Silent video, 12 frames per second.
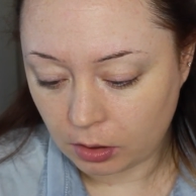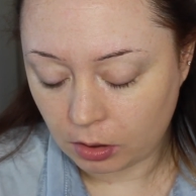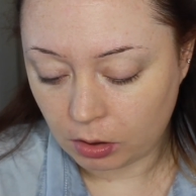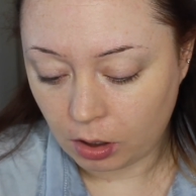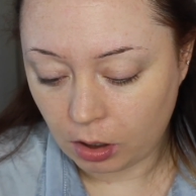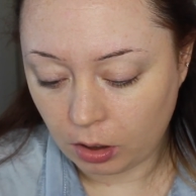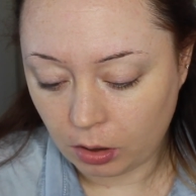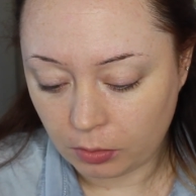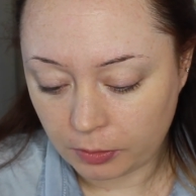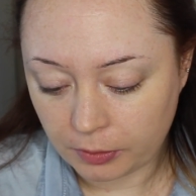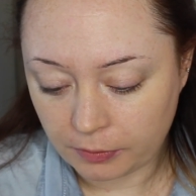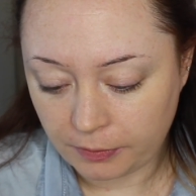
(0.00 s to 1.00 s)
or all
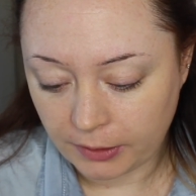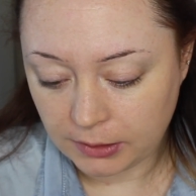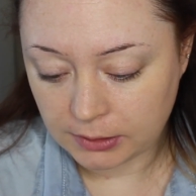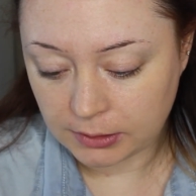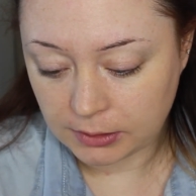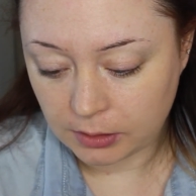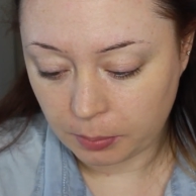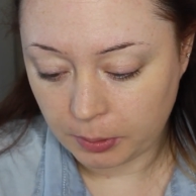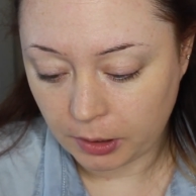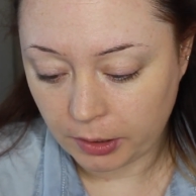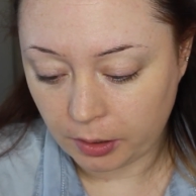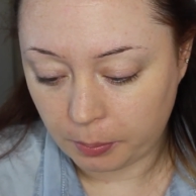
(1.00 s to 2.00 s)
over the face.
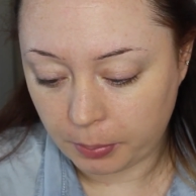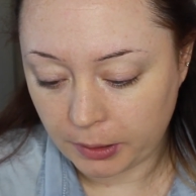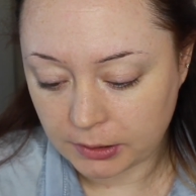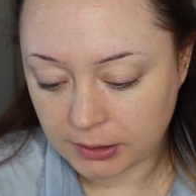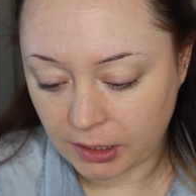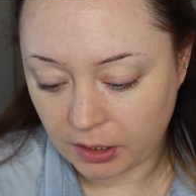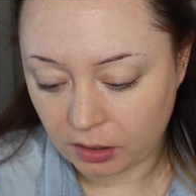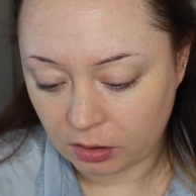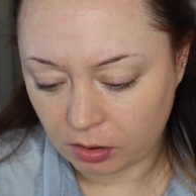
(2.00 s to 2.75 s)
Apply on bare skin